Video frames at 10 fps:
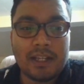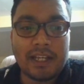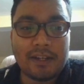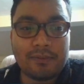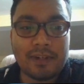
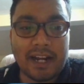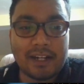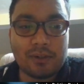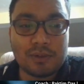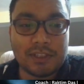If
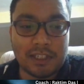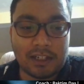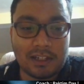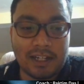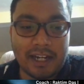knight goes
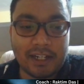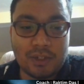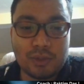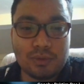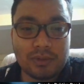here, knight
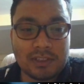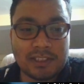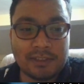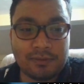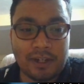to
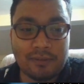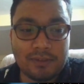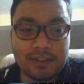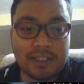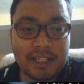c5,
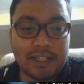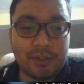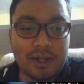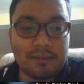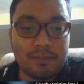then
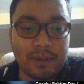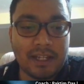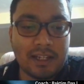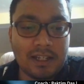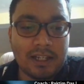you can
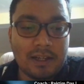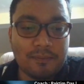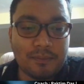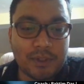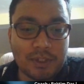play
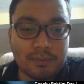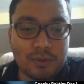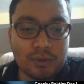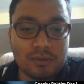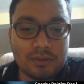bishop
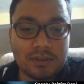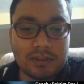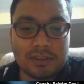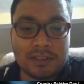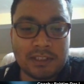to
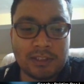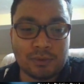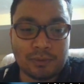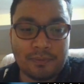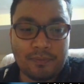
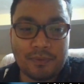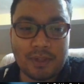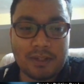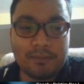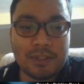c2.
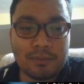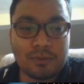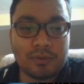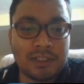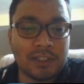Okay, bishop
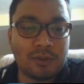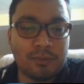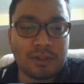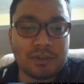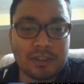to c2,
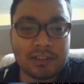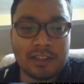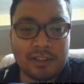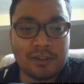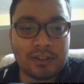because
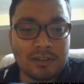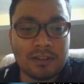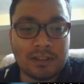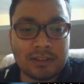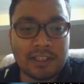
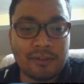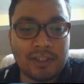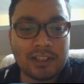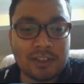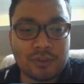you're
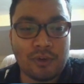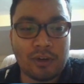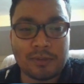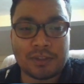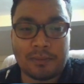saving the
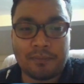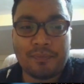strong bishop.